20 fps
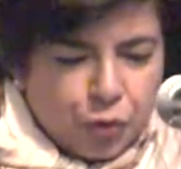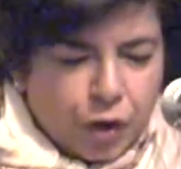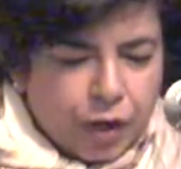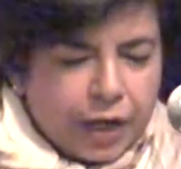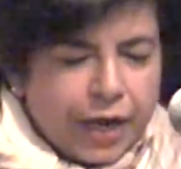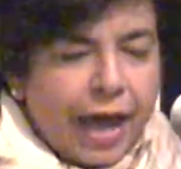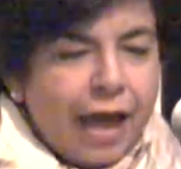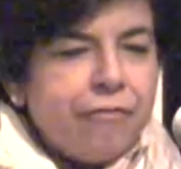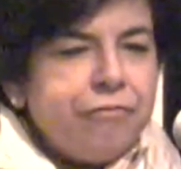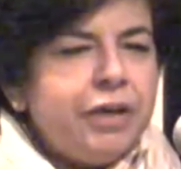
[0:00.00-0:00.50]
a
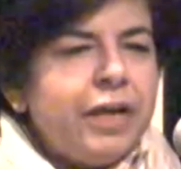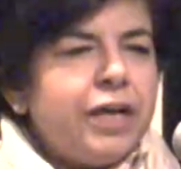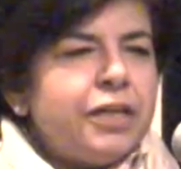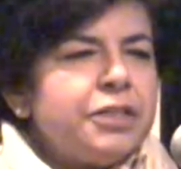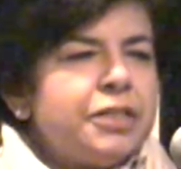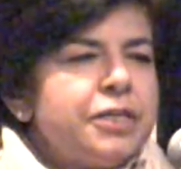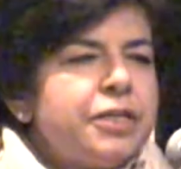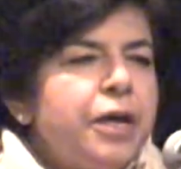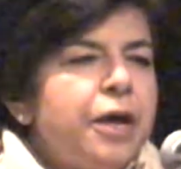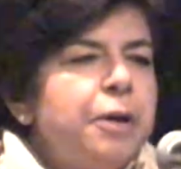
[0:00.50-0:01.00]

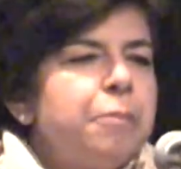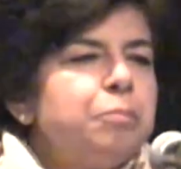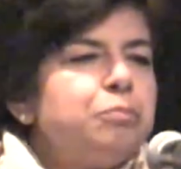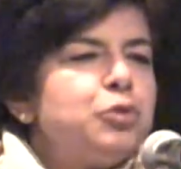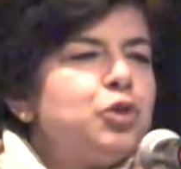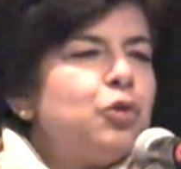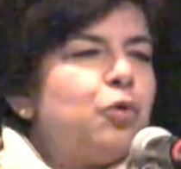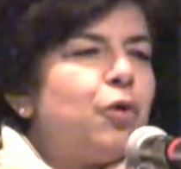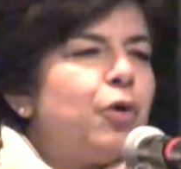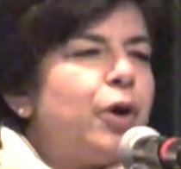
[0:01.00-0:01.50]
caveat
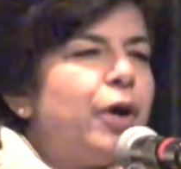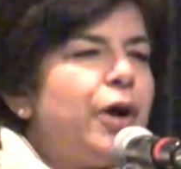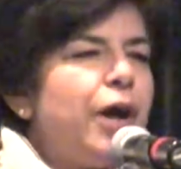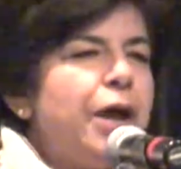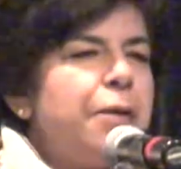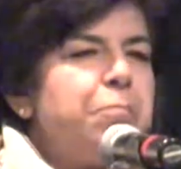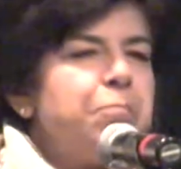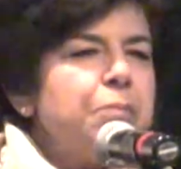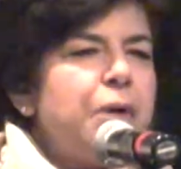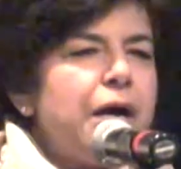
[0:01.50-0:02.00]
emptor.
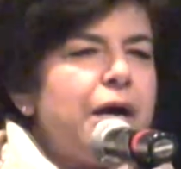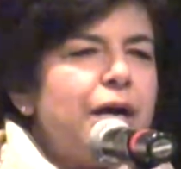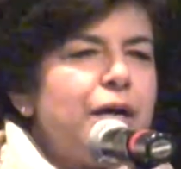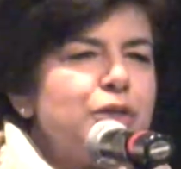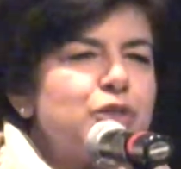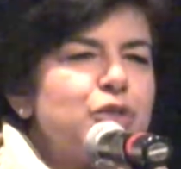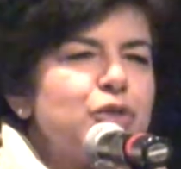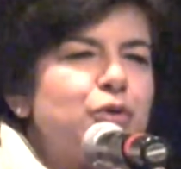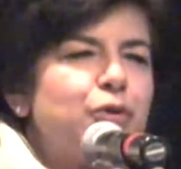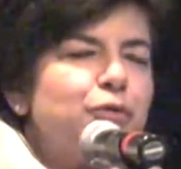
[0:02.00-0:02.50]

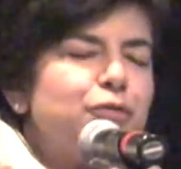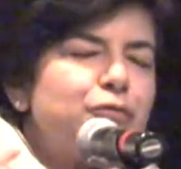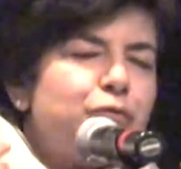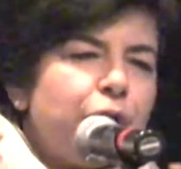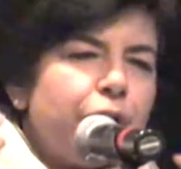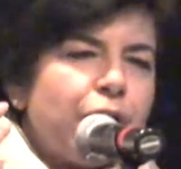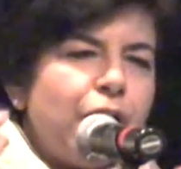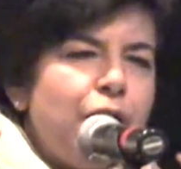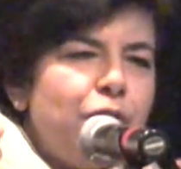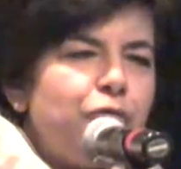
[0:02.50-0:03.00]
I'm sort of
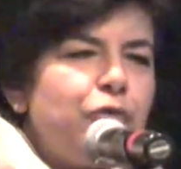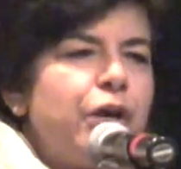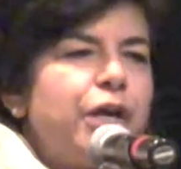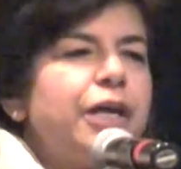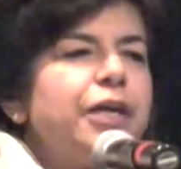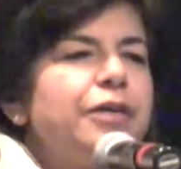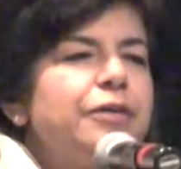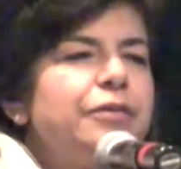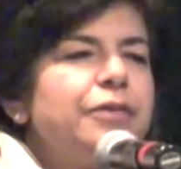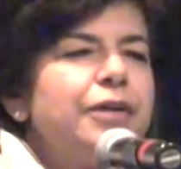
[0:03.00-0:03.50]

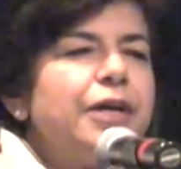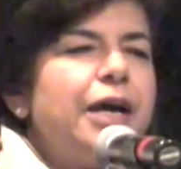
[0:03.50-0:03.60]
recovering,